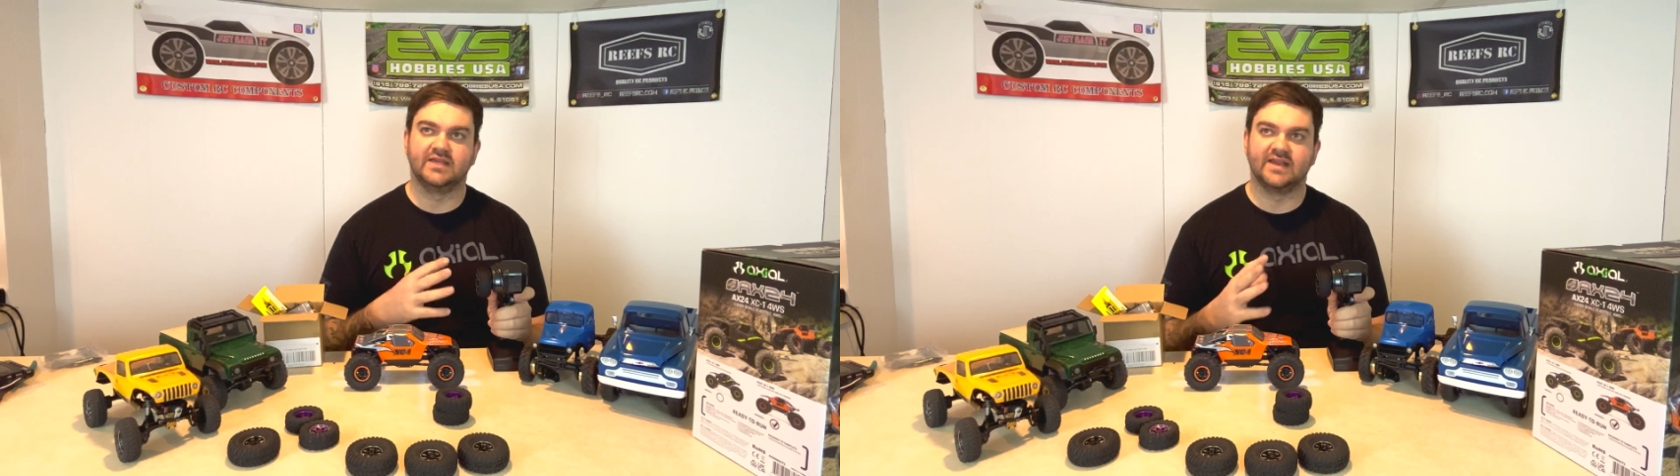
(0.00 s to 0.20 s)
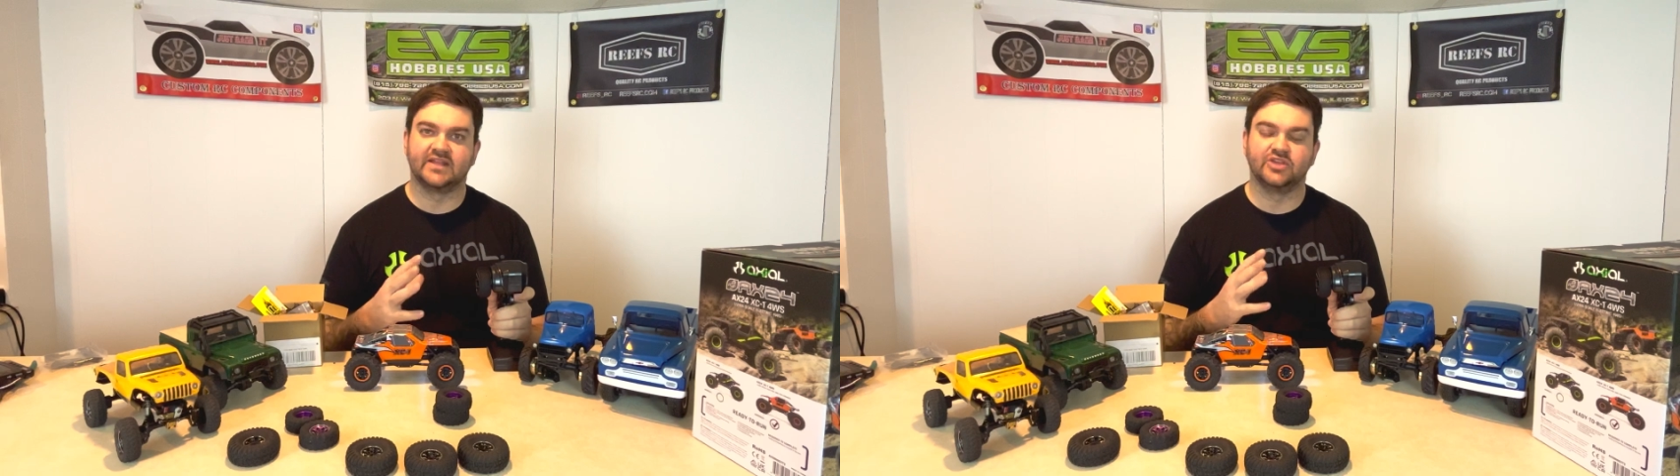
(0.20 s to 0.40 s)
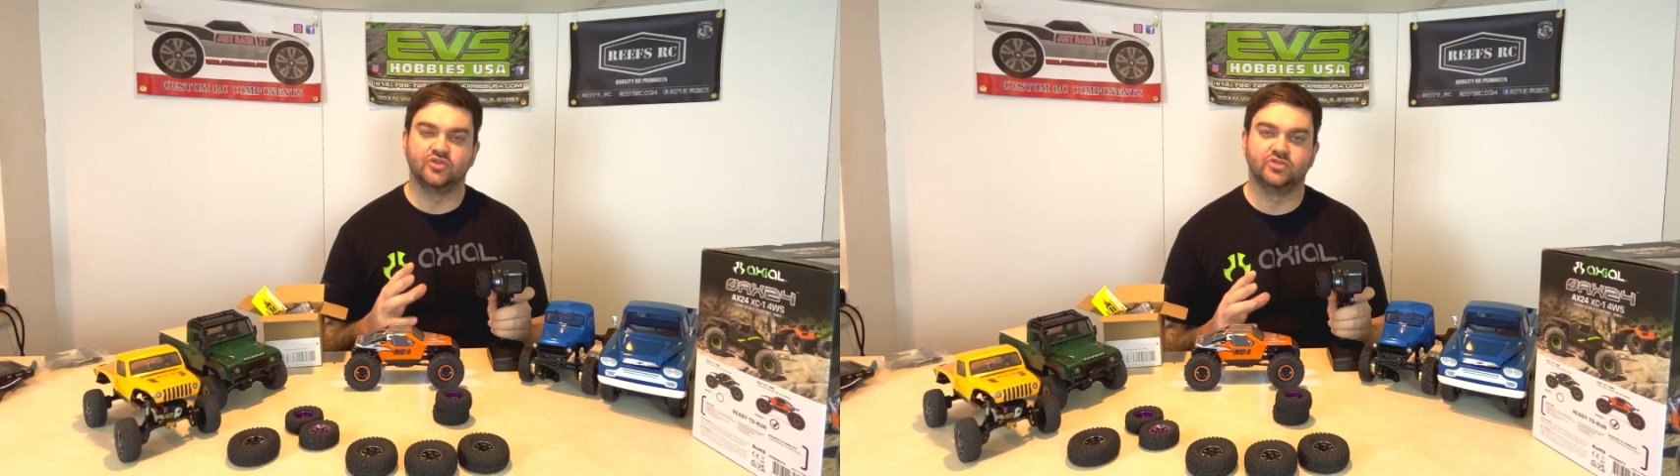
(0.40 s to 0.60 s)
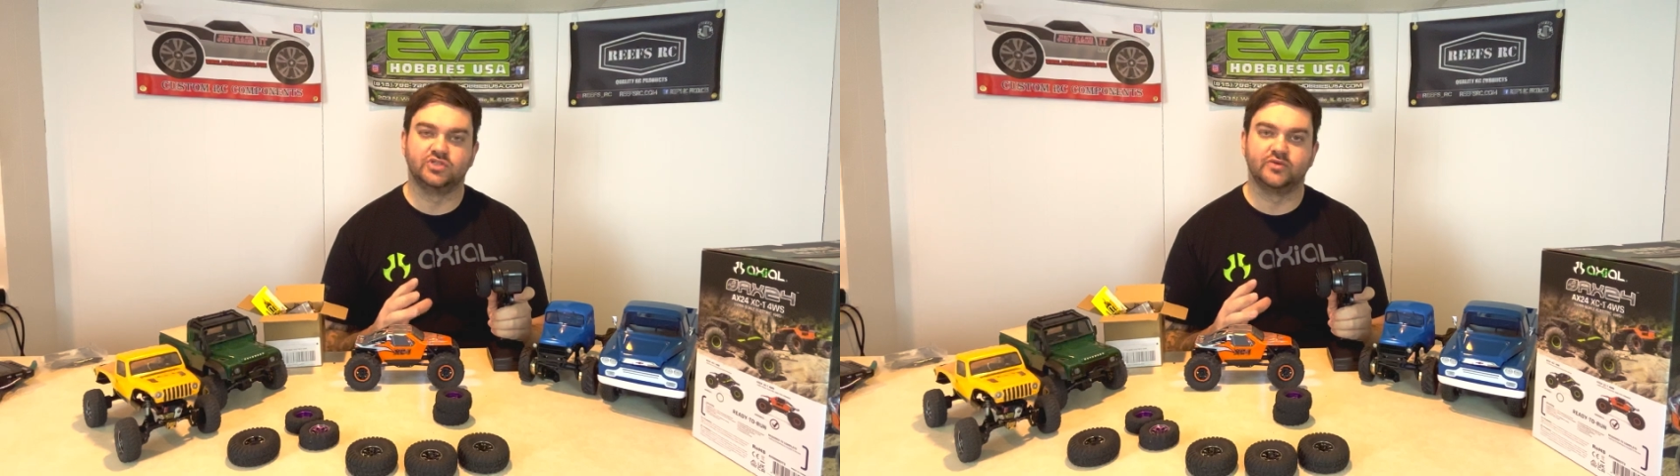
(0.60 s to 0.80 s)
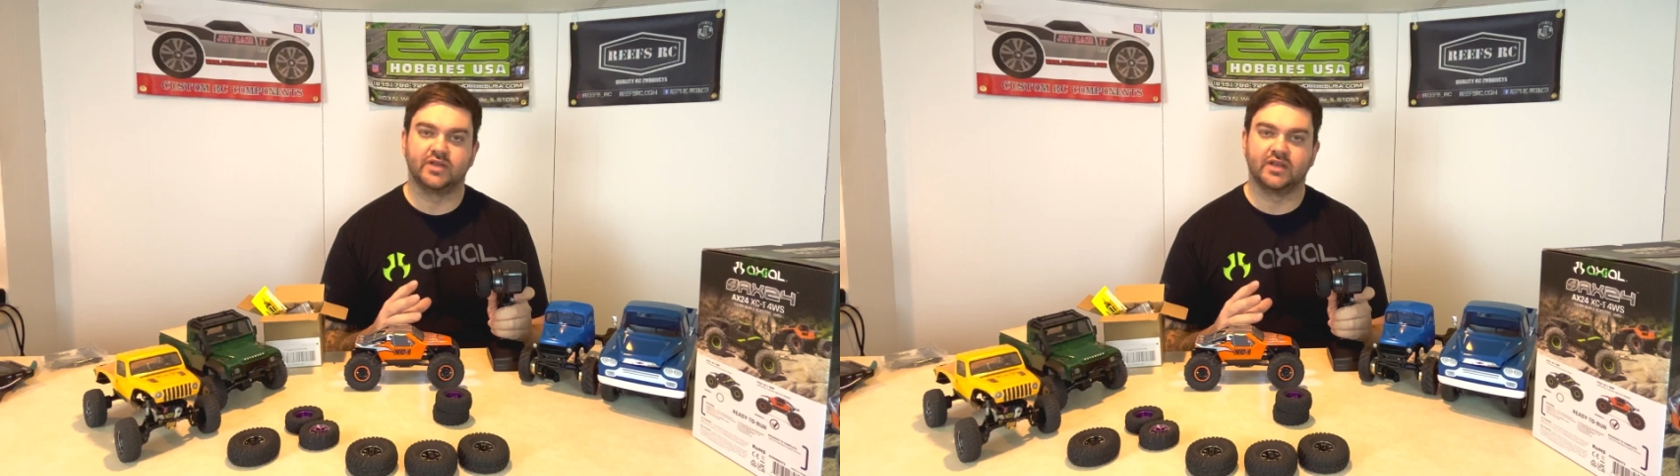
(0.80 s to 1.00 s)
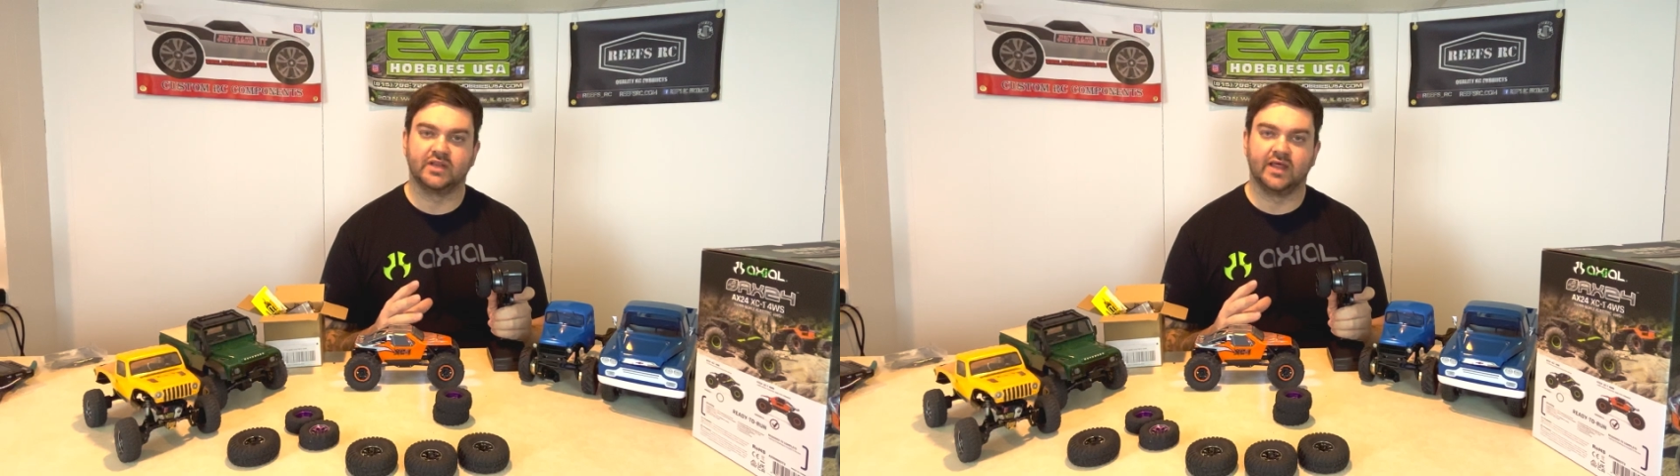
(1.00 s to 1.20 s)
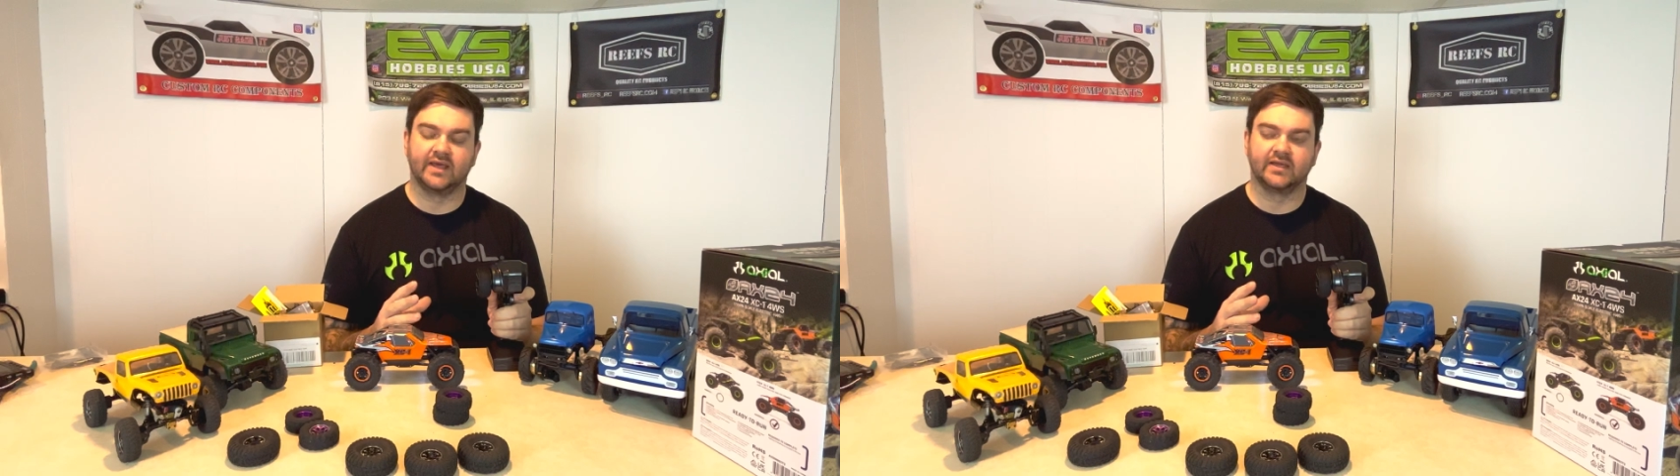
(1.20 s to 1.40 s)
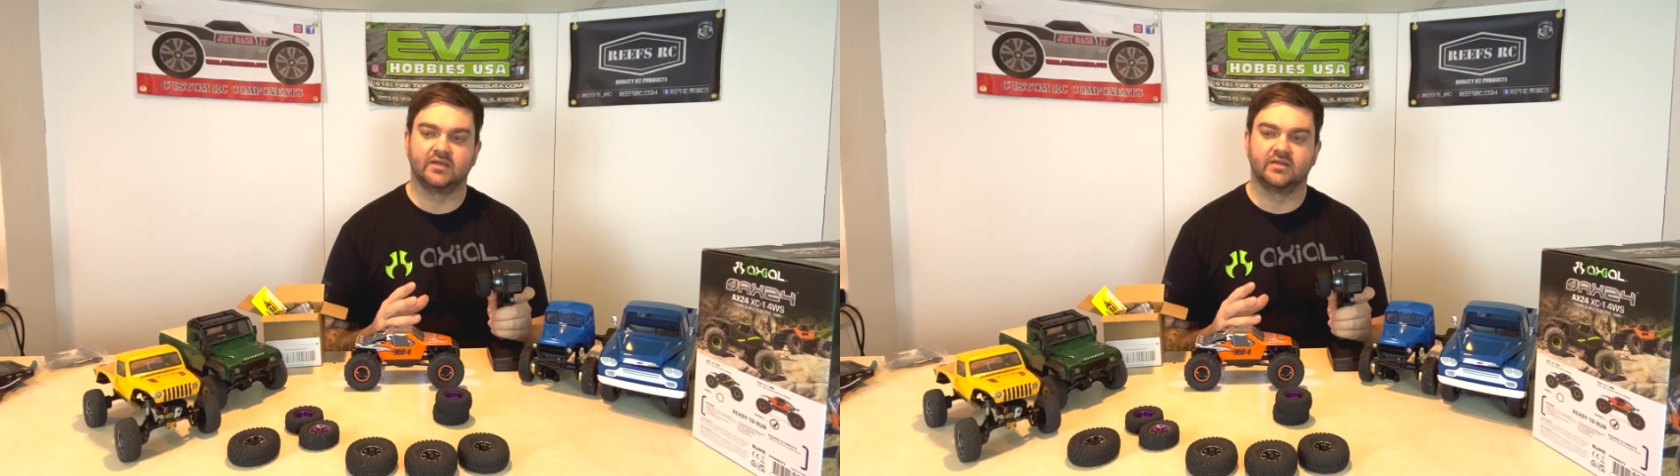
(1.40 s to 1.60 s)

getting used to it and like